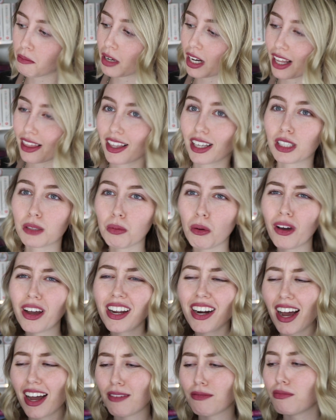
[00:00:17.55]
but at this
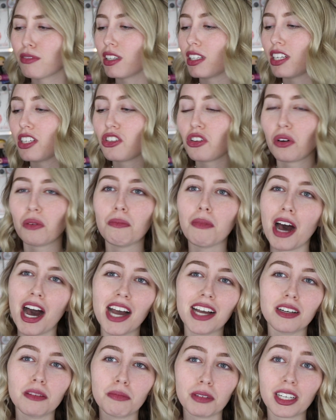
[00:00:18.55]
point I really don't
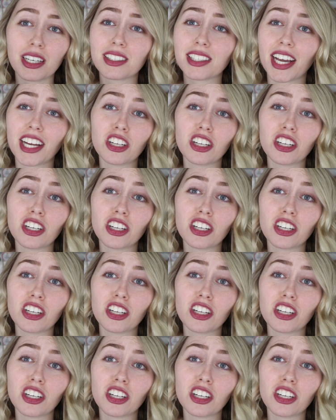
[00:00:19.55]
mind because